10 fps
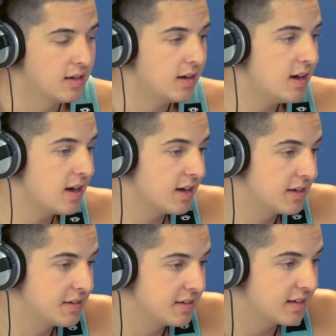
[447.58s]
Ah,
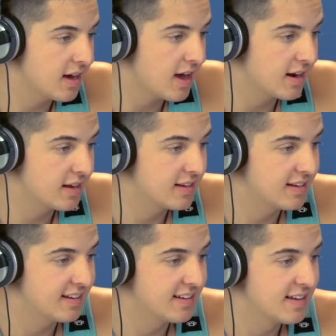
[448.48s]
God.
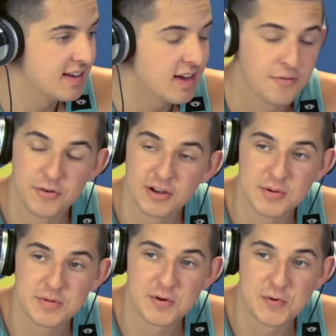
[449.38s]
I feel like
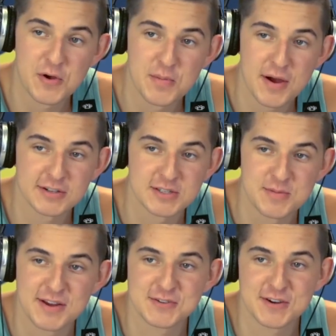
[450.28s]
I'm in a real boxing
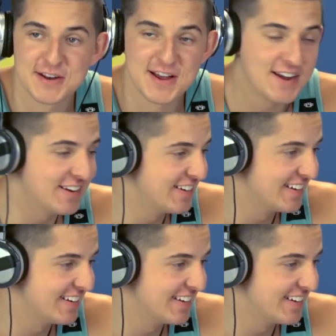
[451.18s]
match right now.